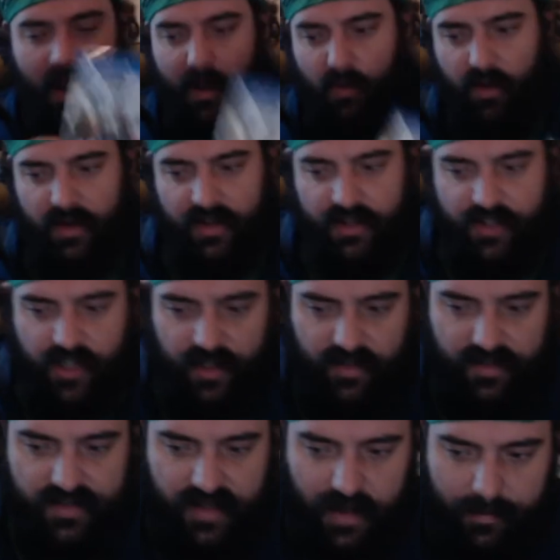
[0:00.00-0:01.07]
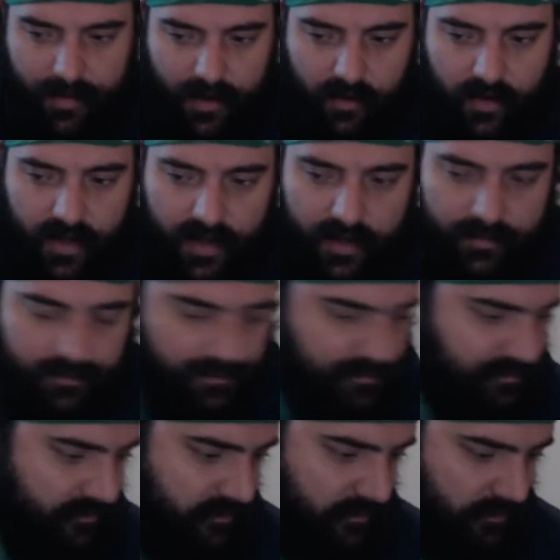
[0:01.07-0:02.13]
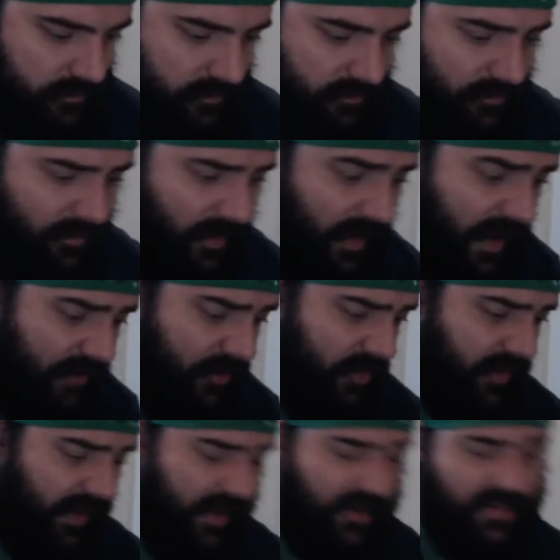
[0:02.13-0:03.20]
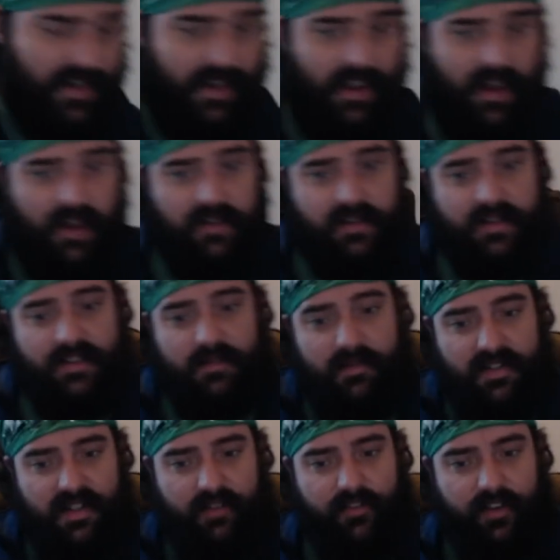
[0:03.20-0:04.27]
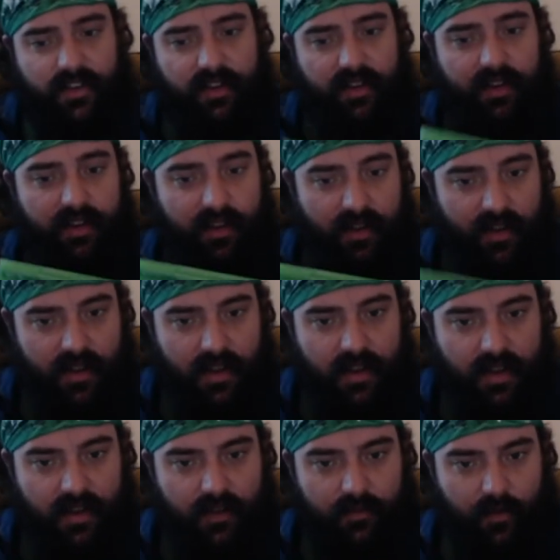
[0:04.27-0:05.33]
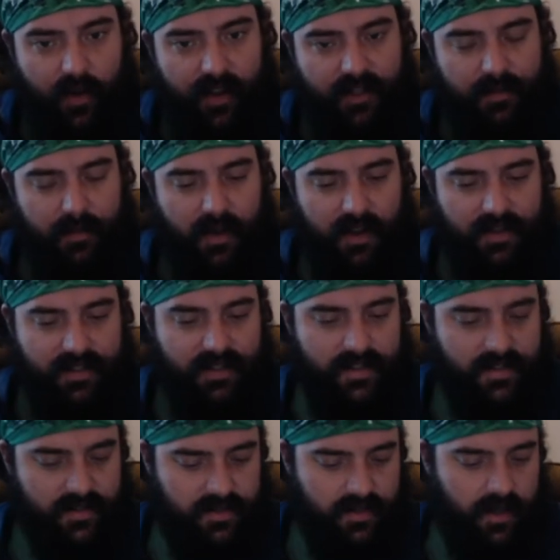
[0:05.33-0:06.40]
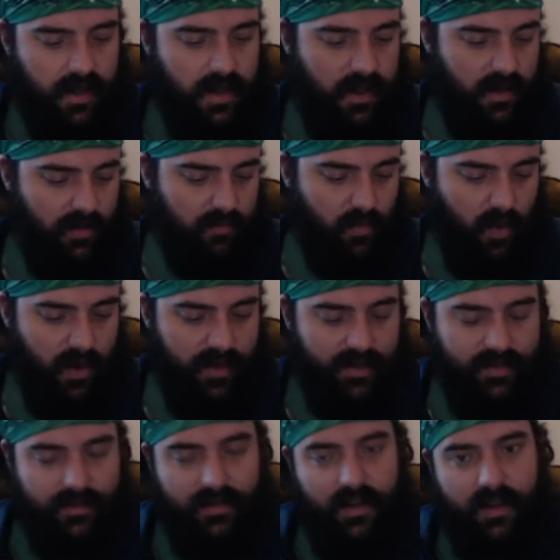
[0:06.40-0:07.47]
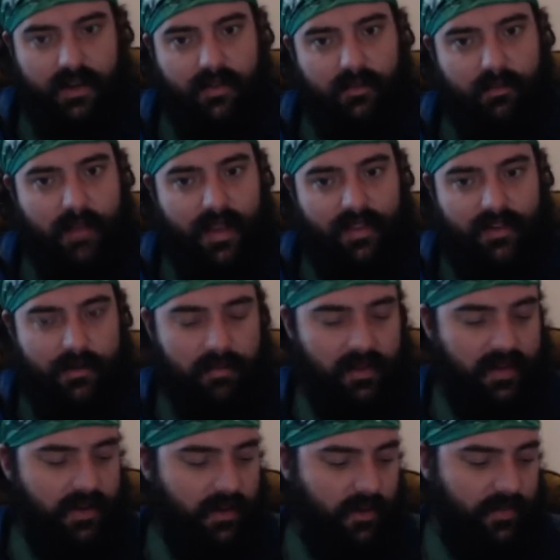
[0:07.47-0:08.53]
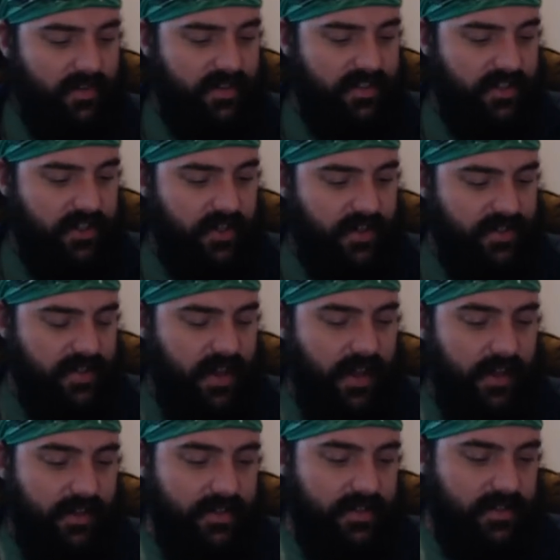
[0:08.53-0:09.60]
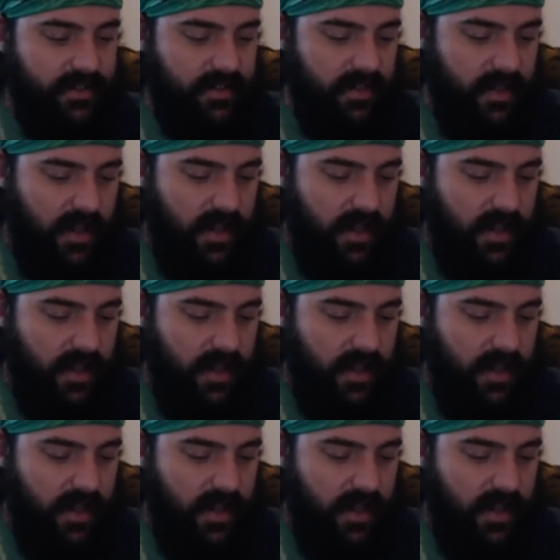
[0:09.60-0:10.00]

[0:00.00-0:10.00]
I wanted to check this game out at. Everything else I got specifically for Xbox One, mainly to play on the Series X.